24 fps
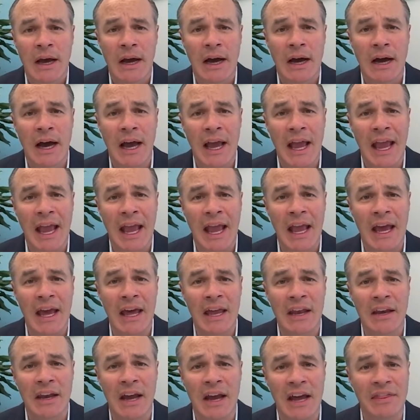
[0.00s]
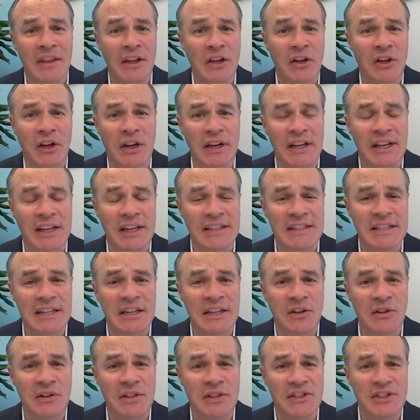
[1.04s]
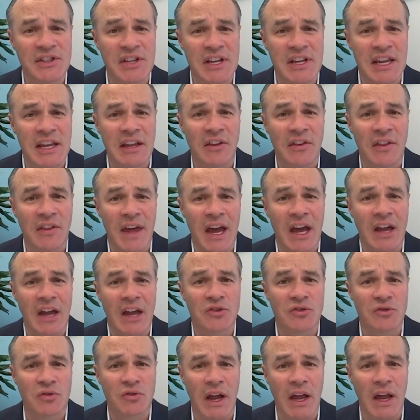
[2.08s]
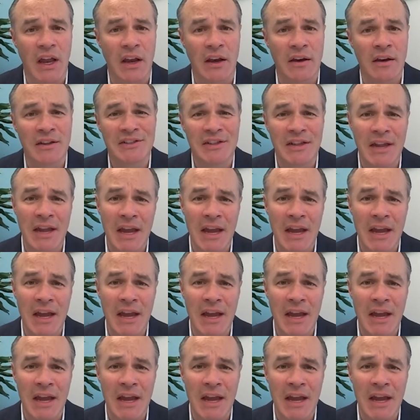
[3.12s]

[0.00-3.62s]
And I think you're going to continue to see that trend.